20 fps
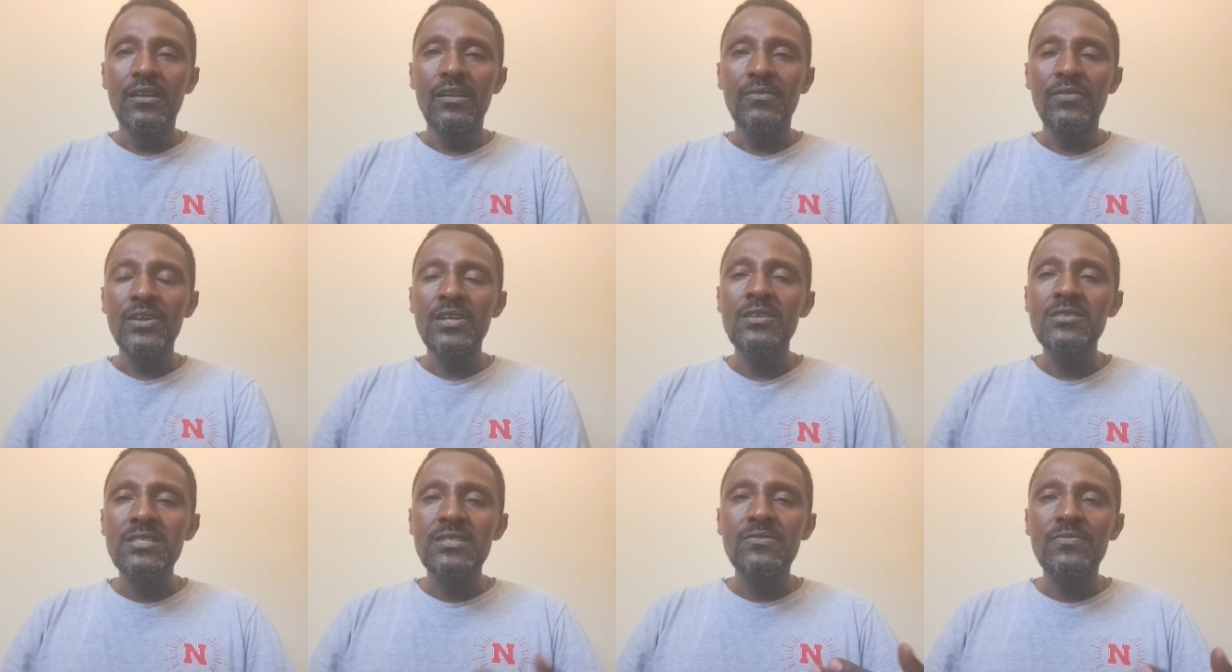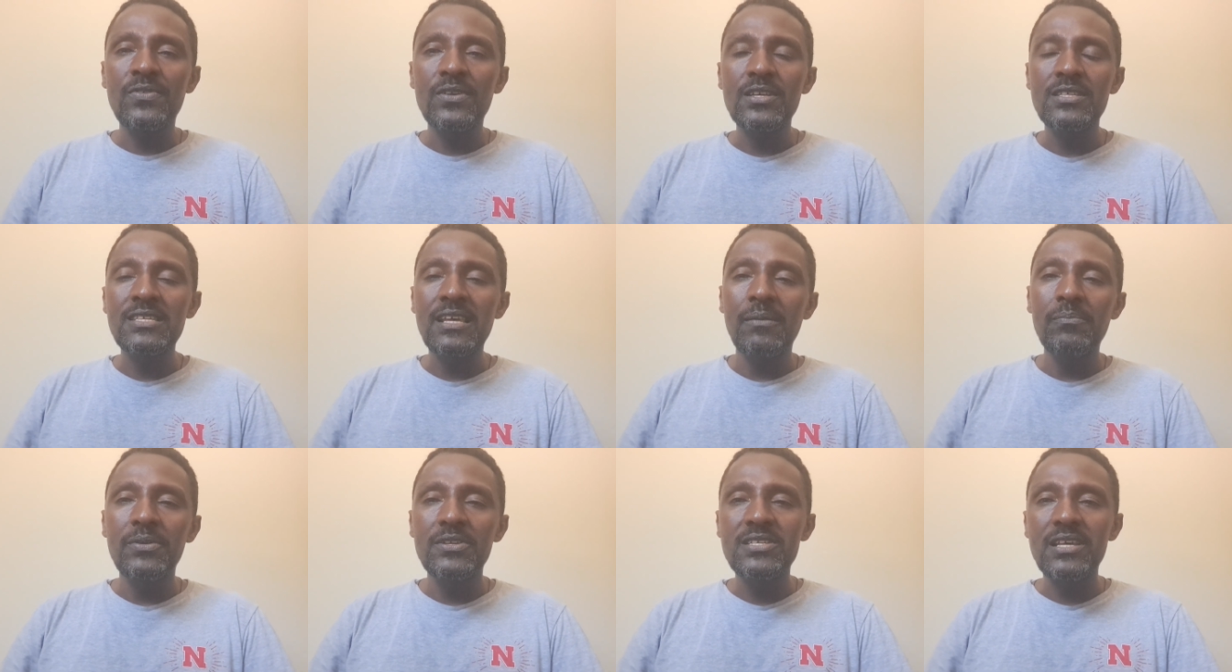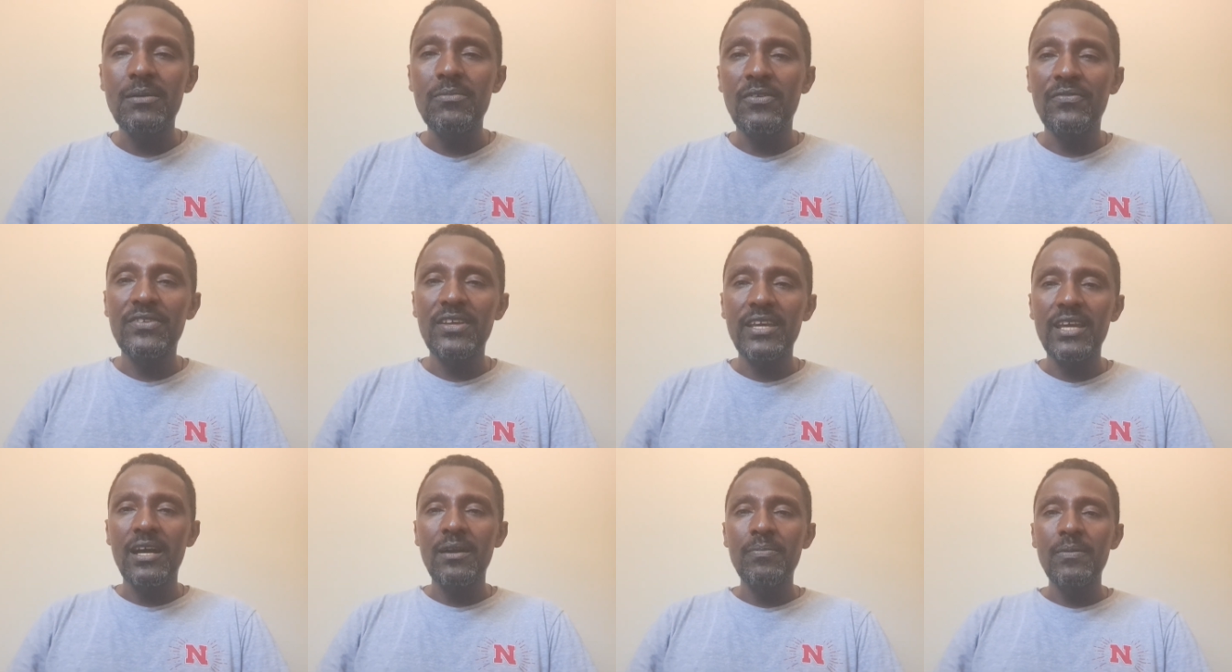For, for example, some of
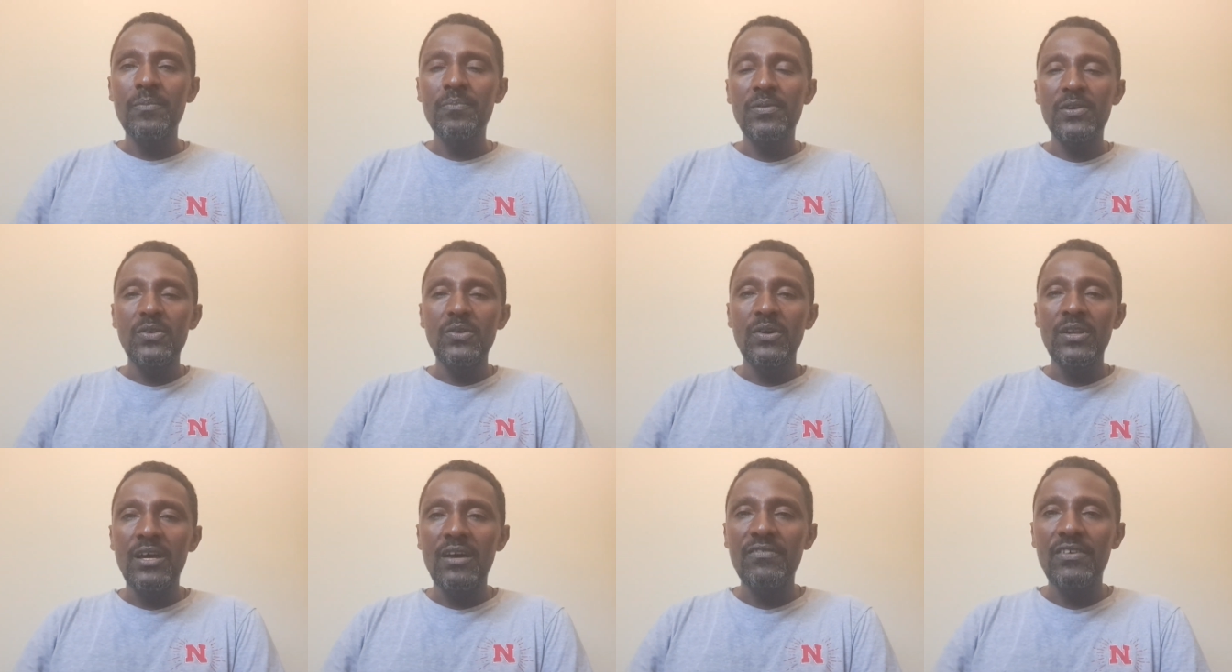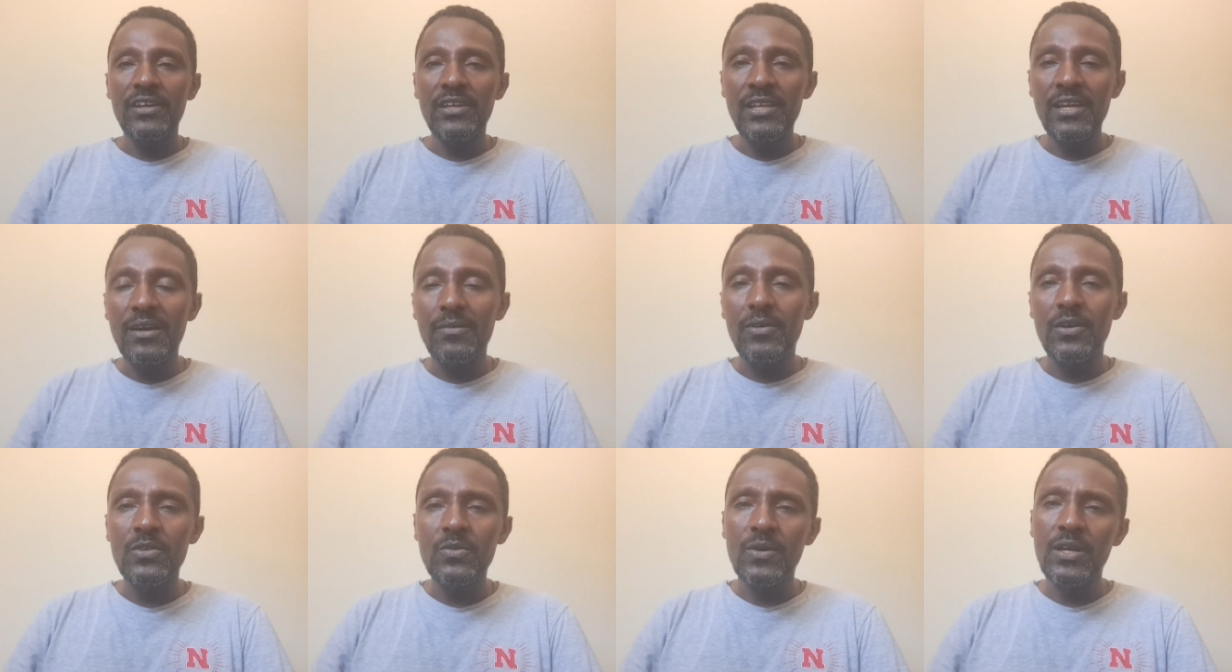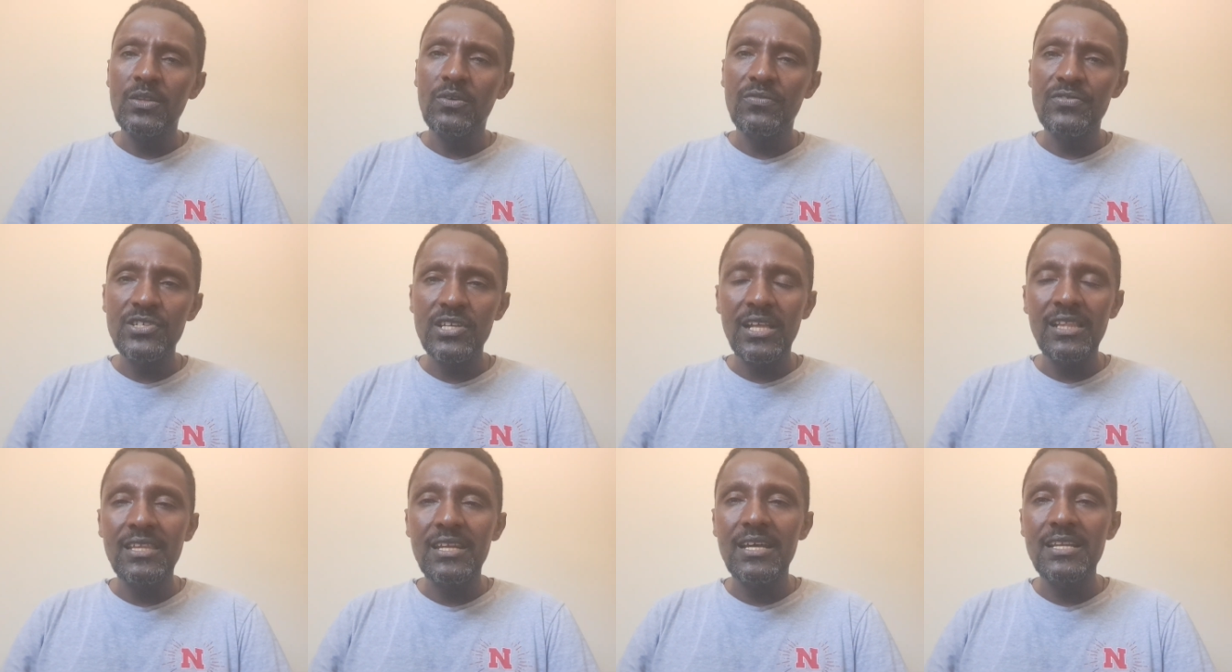the young people don't have idea about what
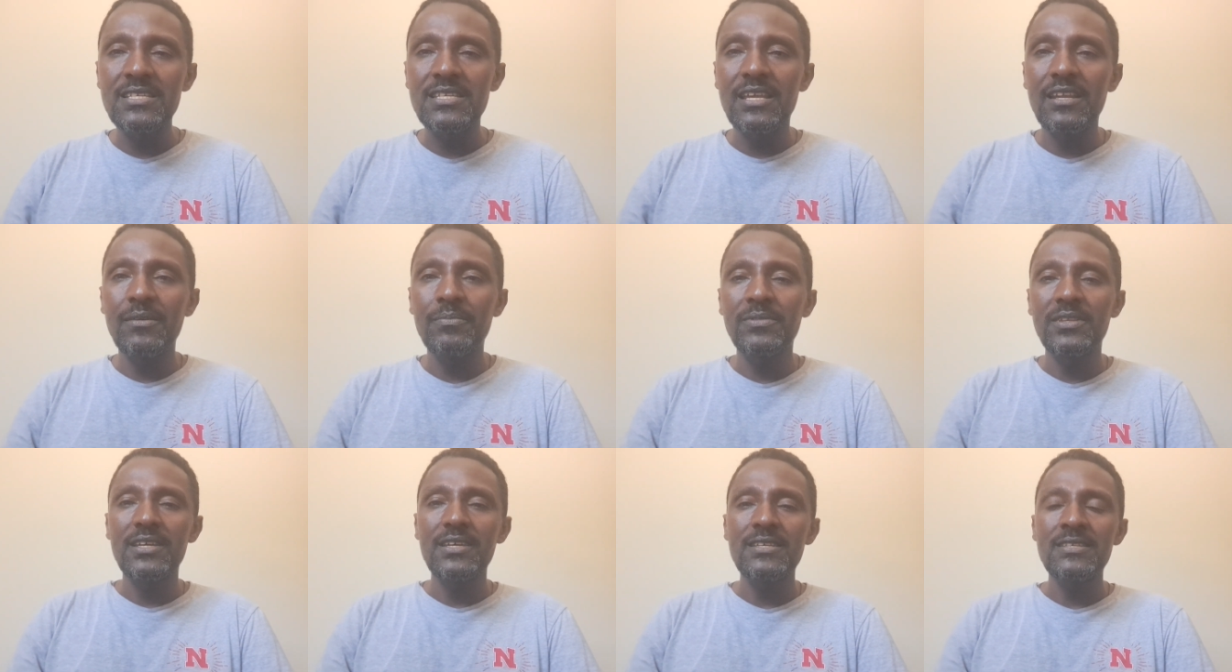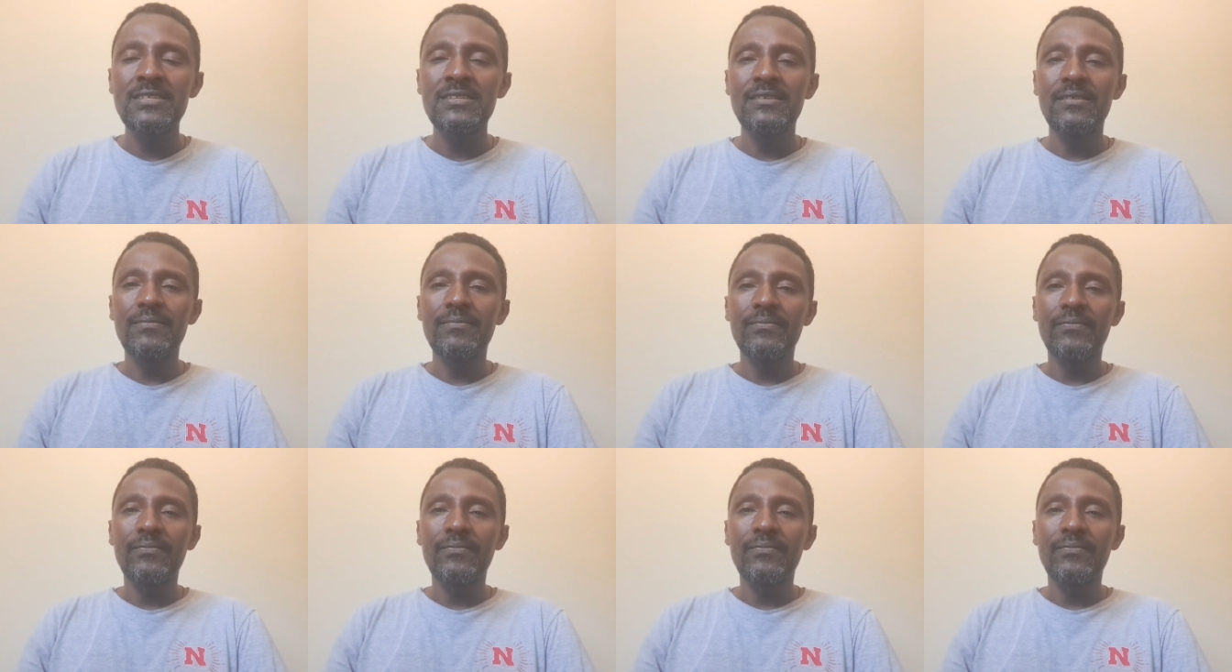official transcript is,